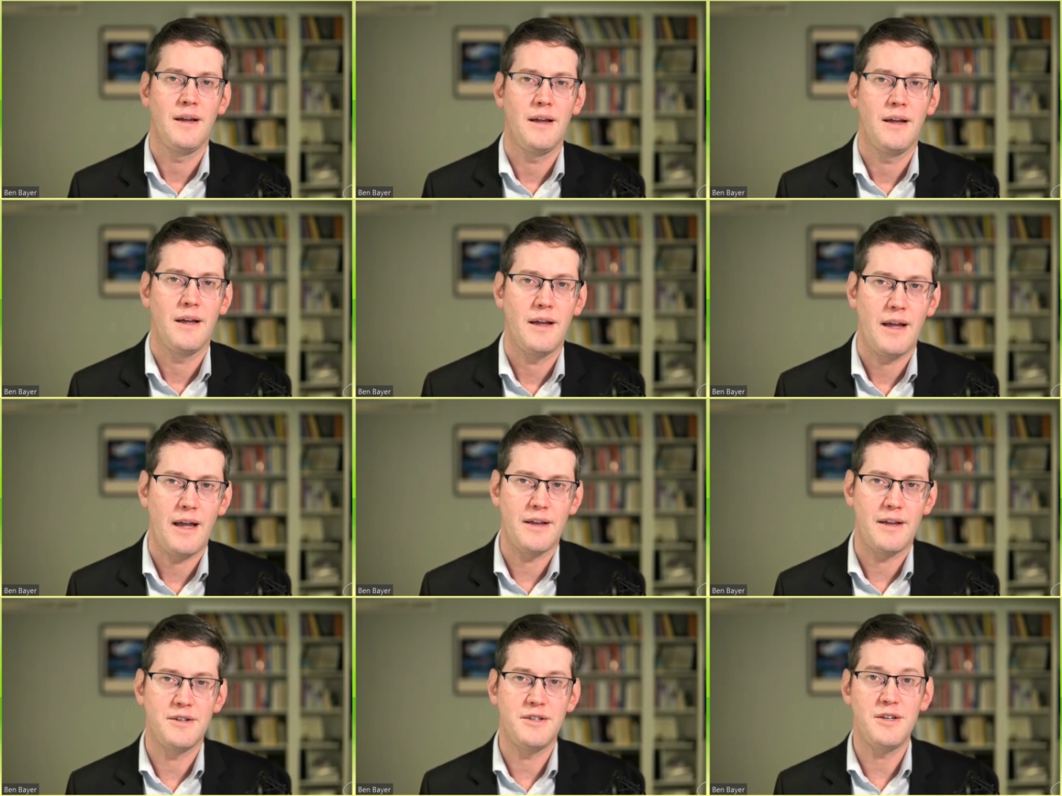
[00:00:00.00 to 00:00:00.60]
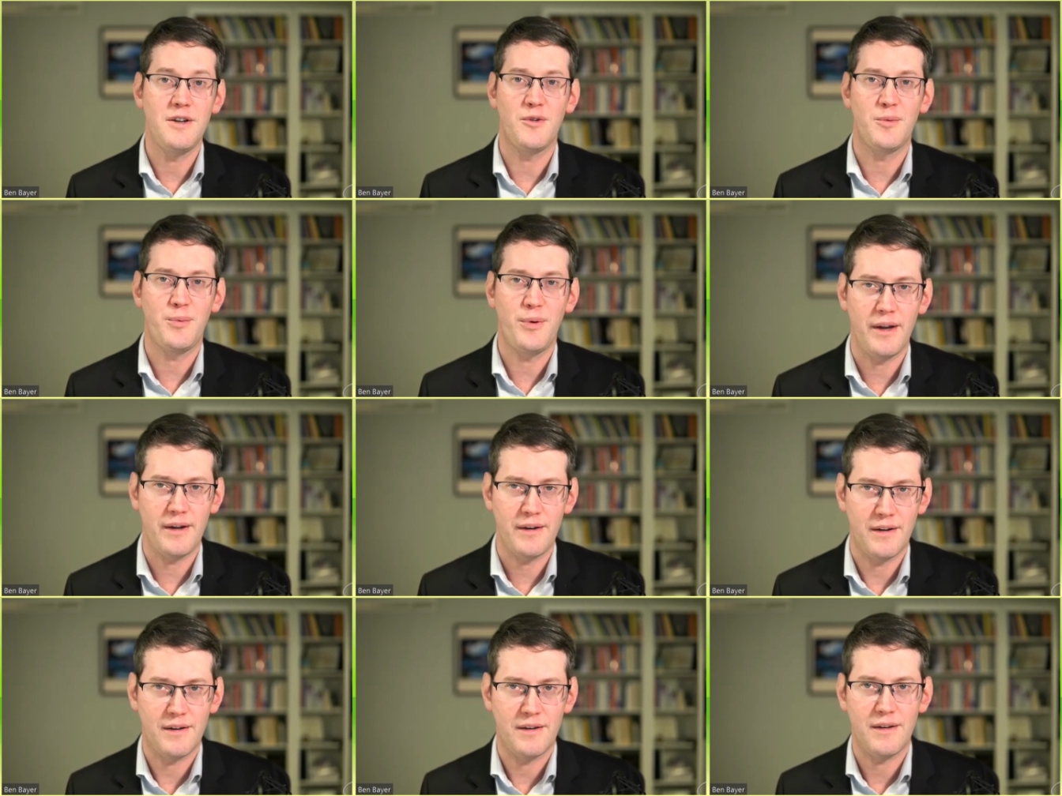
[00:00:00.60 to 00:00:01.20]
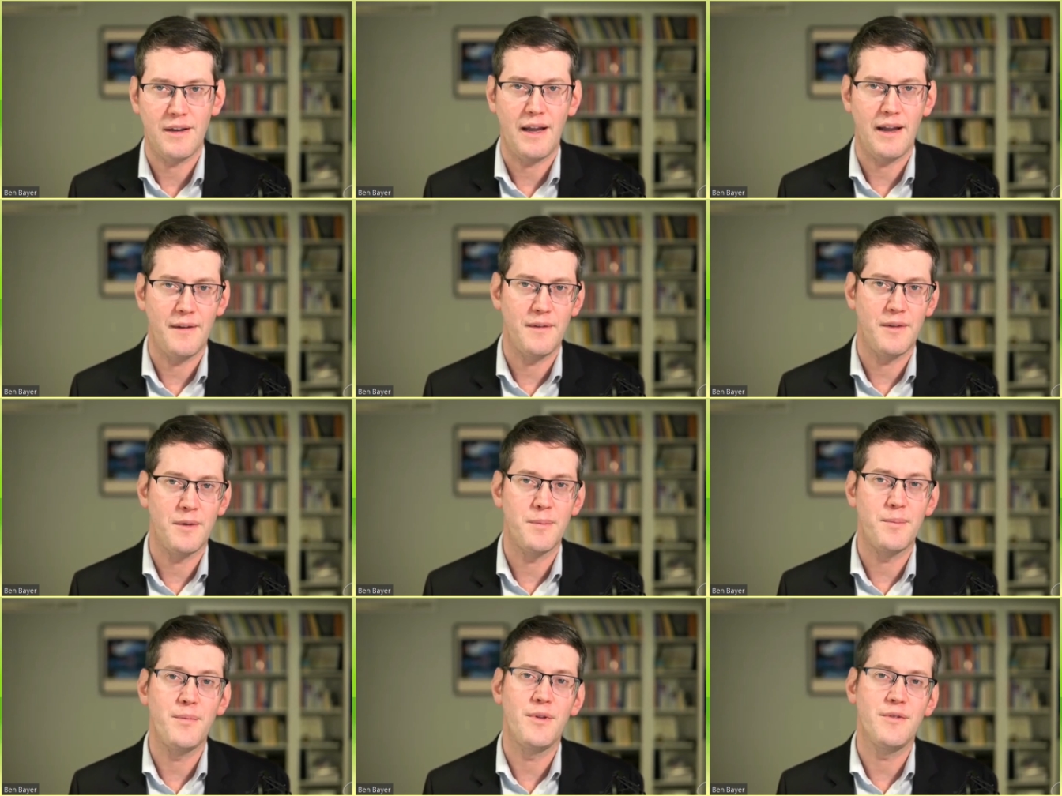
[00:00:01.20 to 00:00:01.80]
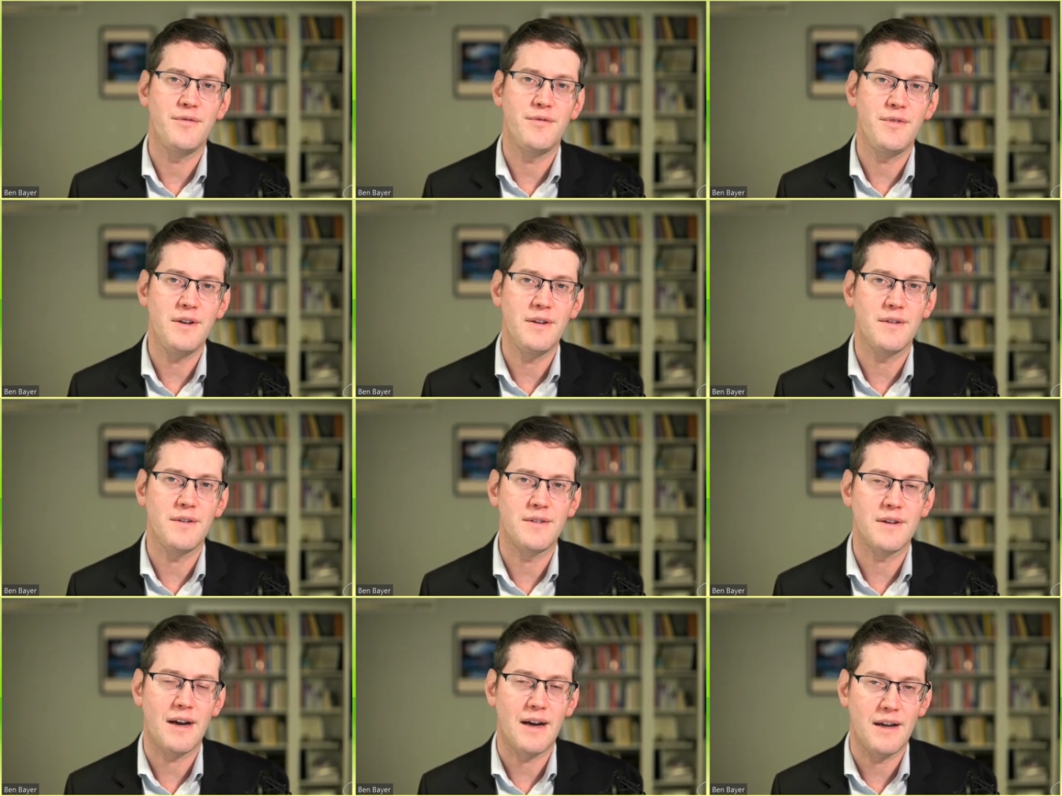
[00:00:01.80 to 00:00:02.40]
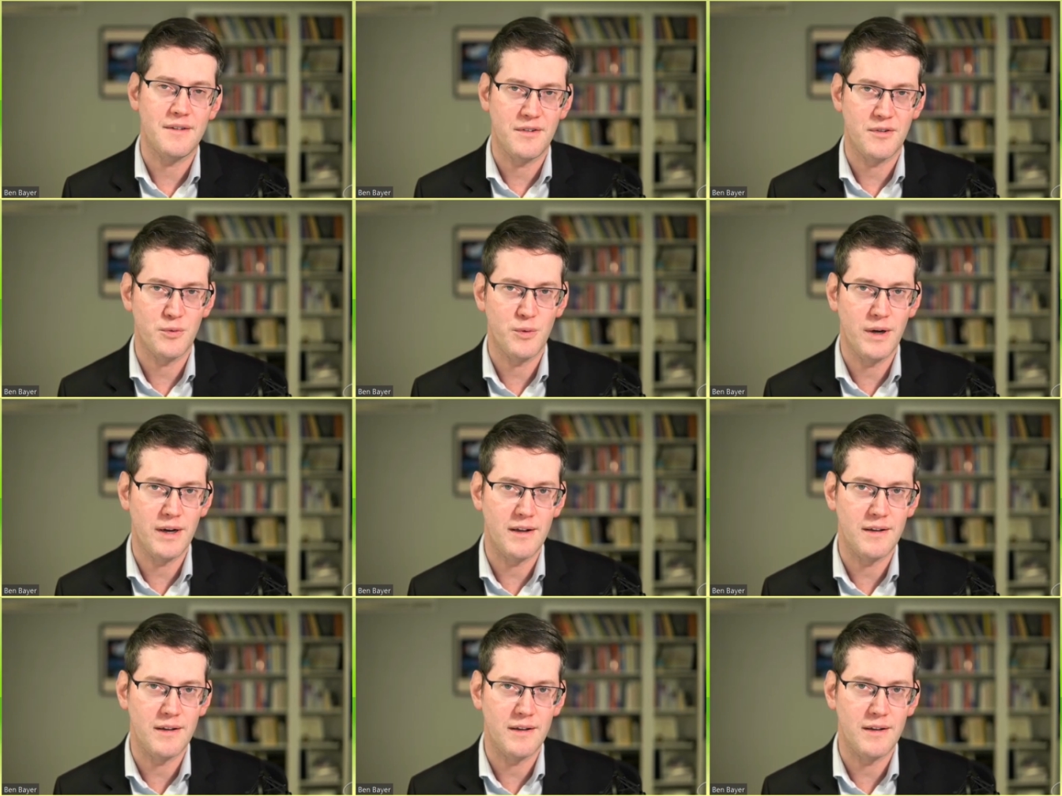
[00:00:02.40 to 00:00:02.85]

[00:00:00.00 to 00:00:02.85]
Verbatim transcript: and she's pregnant, and the fetus dies as well.